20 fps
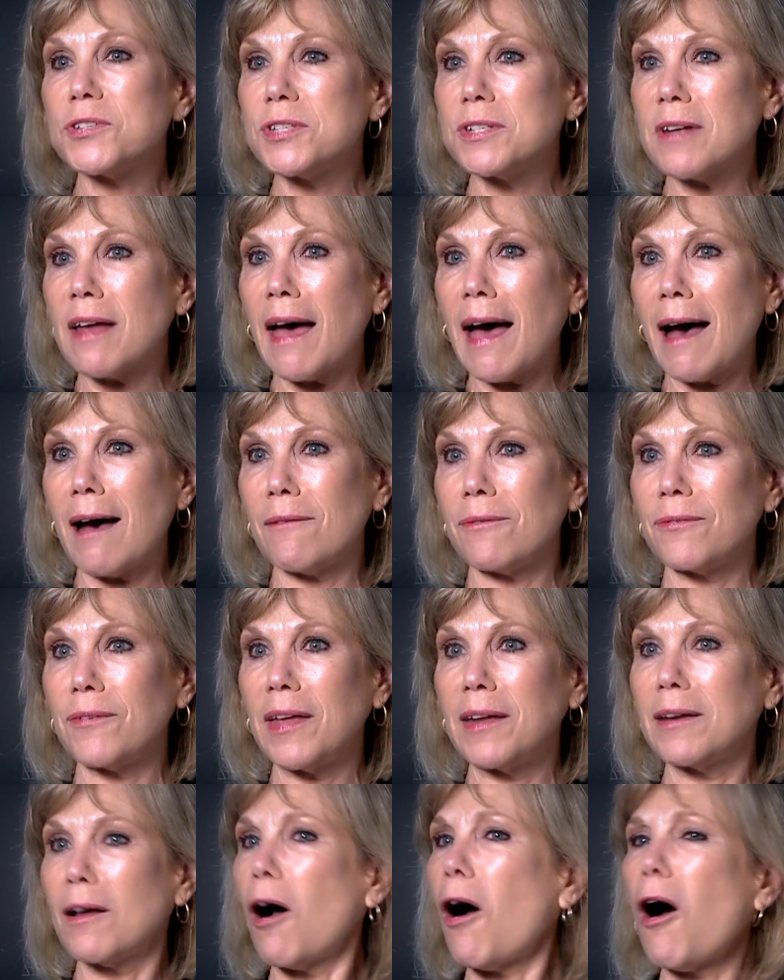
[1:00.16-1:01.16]
staff
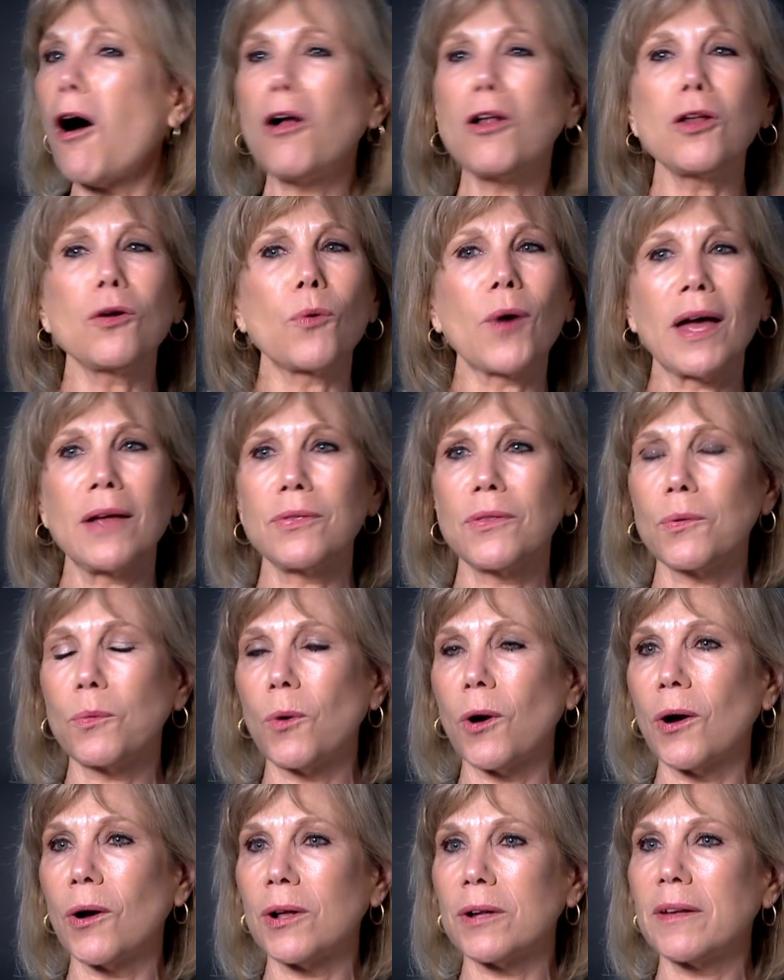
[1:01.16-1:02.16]
and all around the
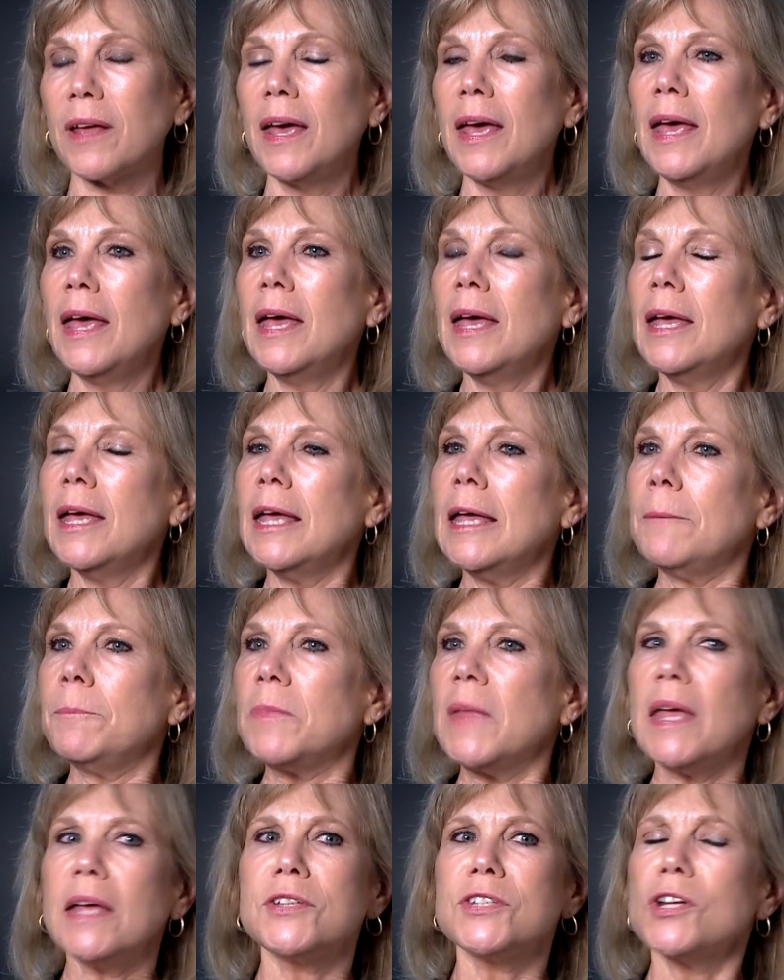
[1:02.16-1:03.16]
world.
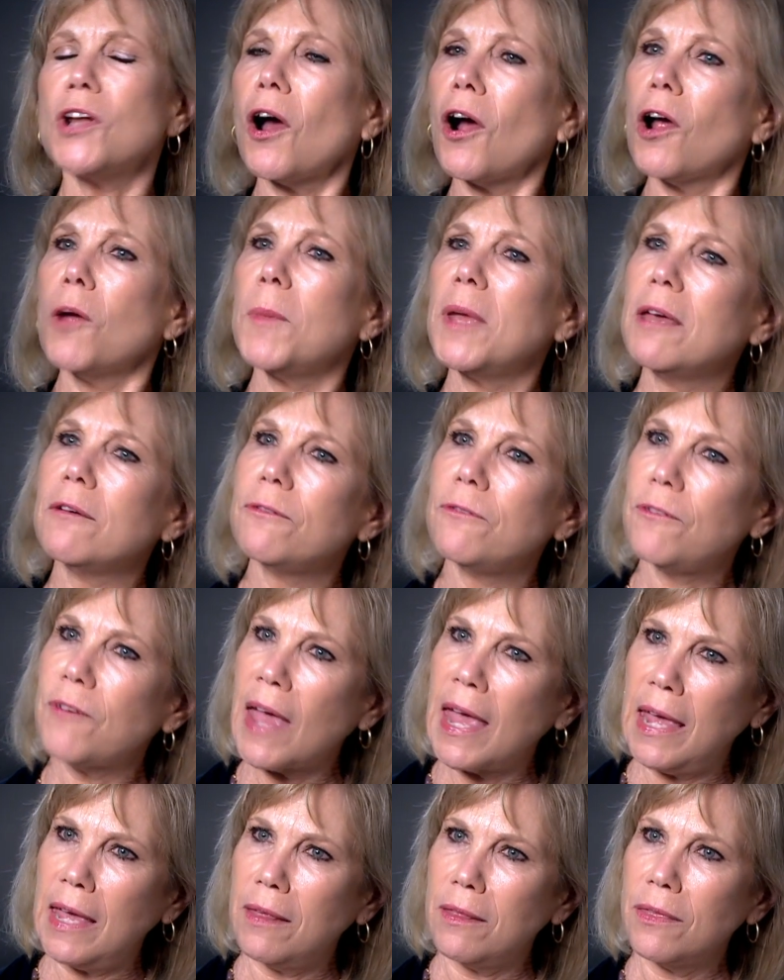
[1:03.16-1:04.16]
It's an army of
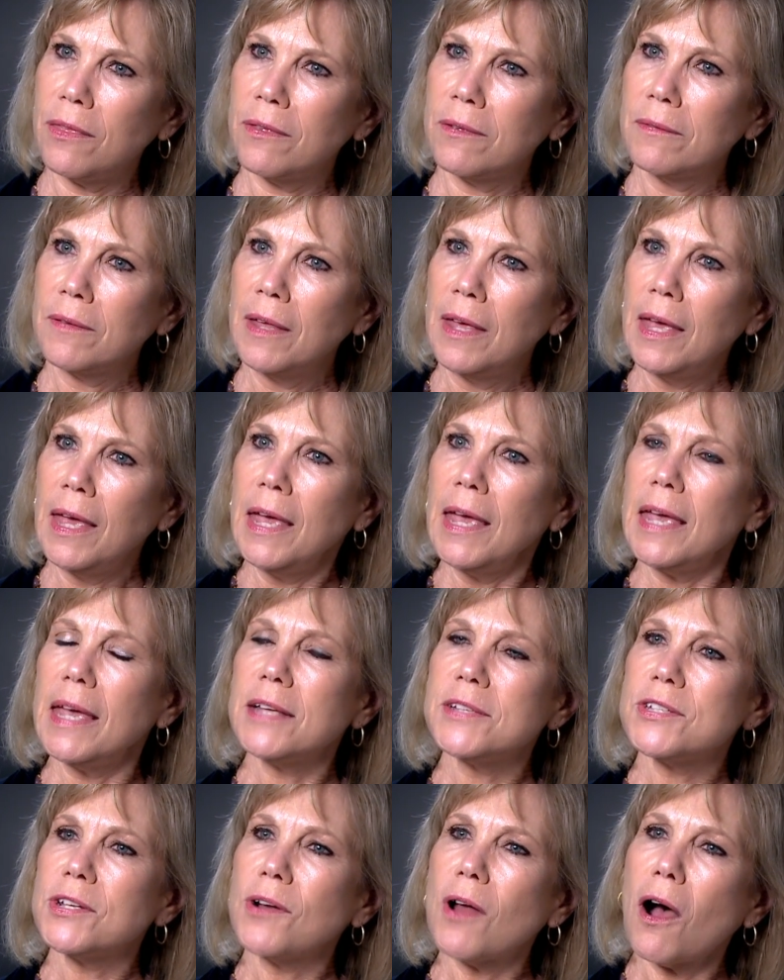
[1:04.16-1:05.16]
faith.
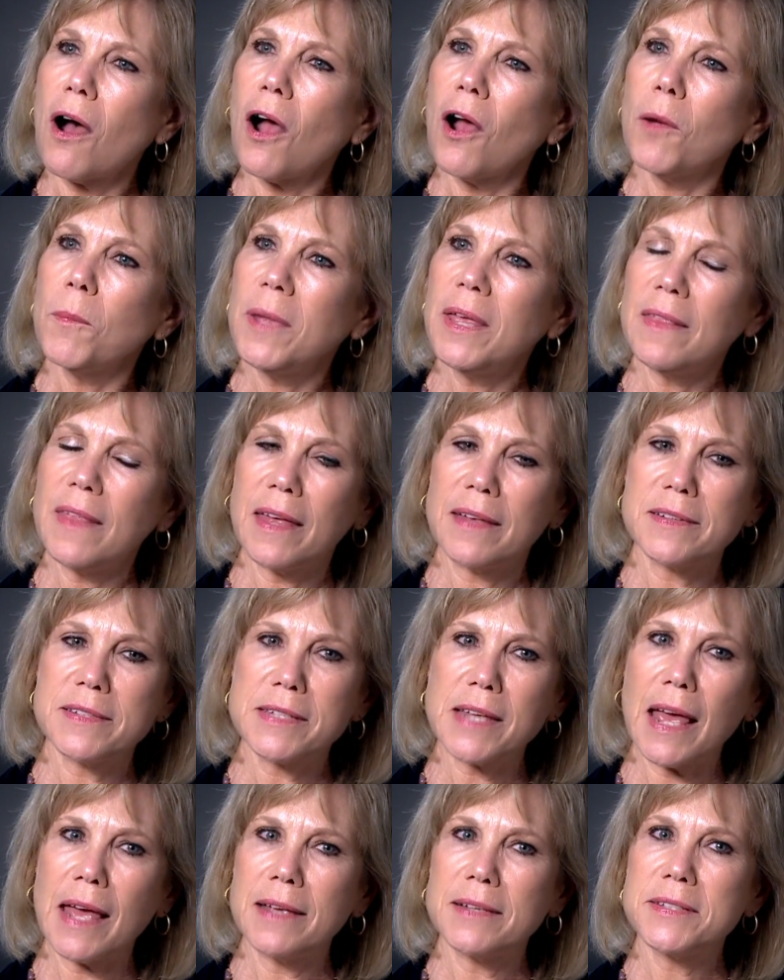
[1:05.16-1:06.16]
It's an army that
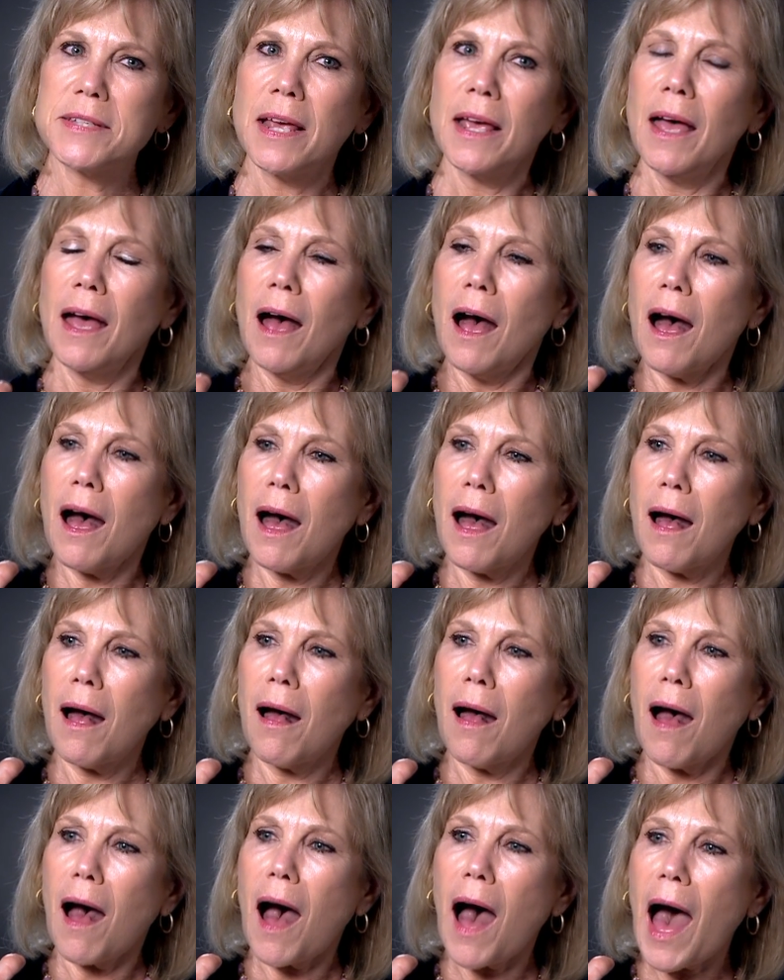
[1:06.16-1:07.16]
says,
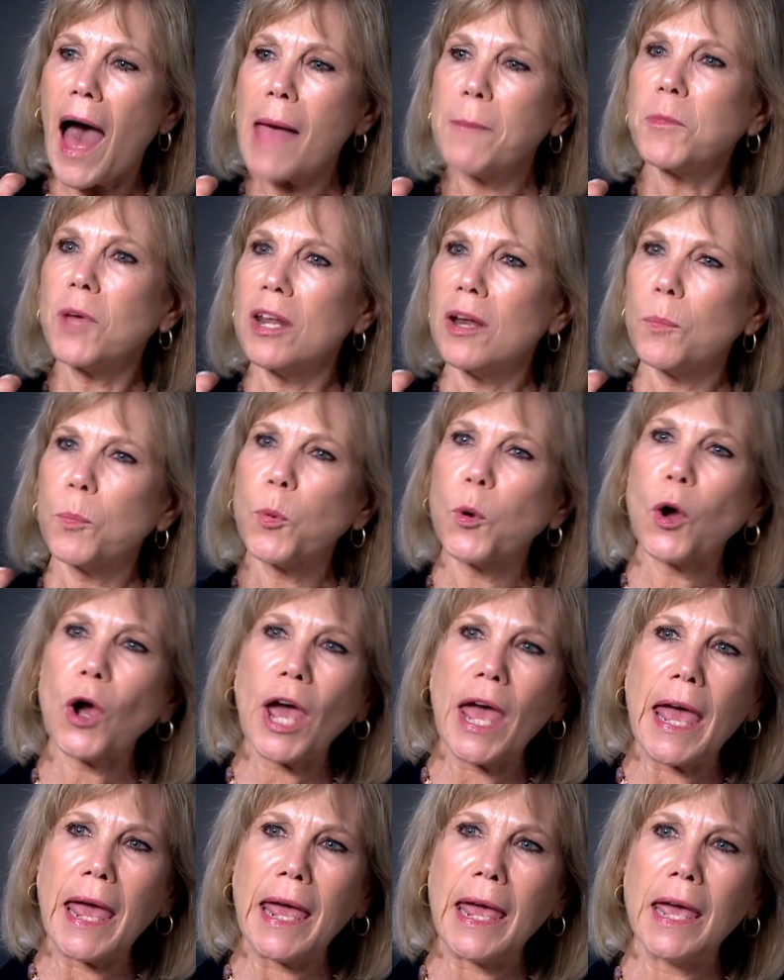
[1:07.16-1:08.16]
I'm going to
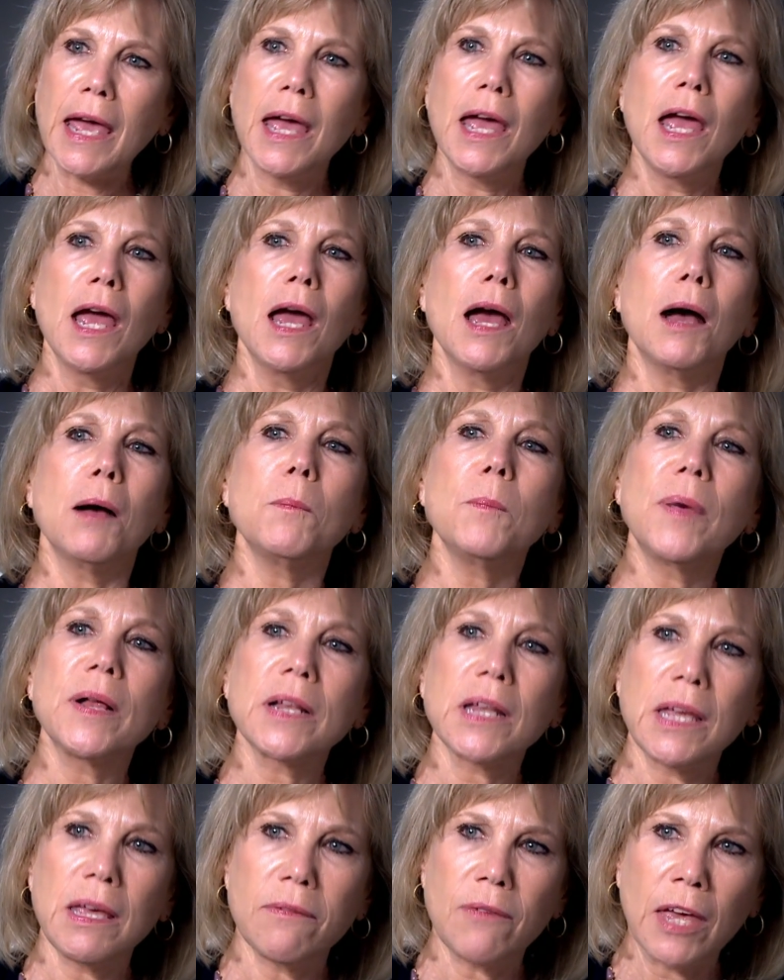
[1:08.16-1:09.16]
pray
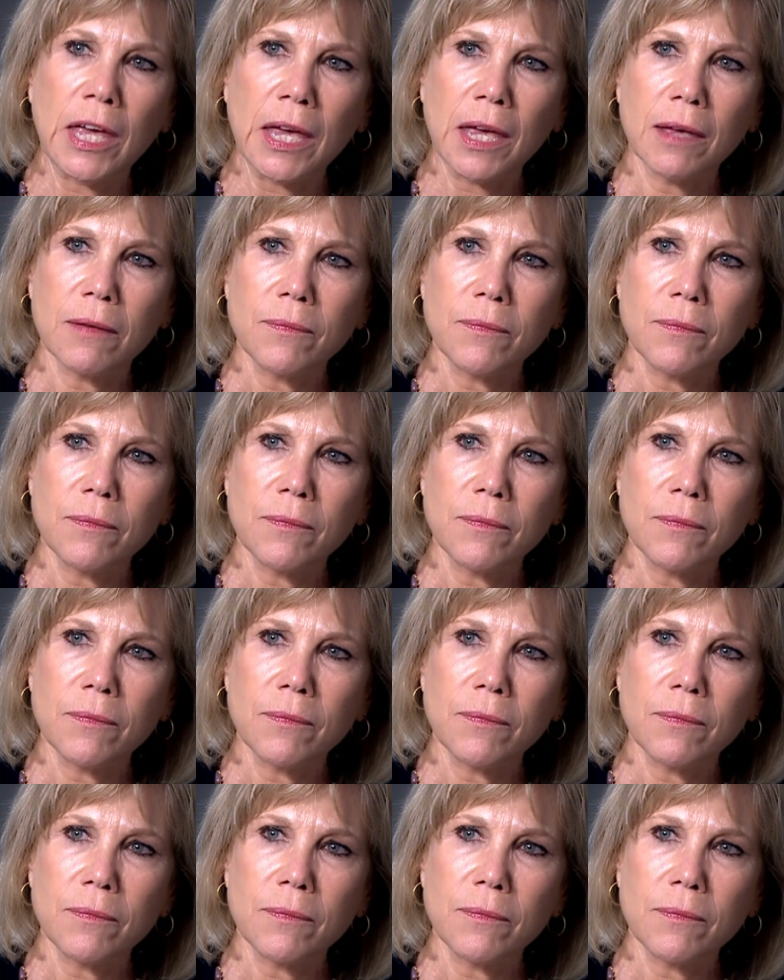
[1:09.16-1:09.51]
believing.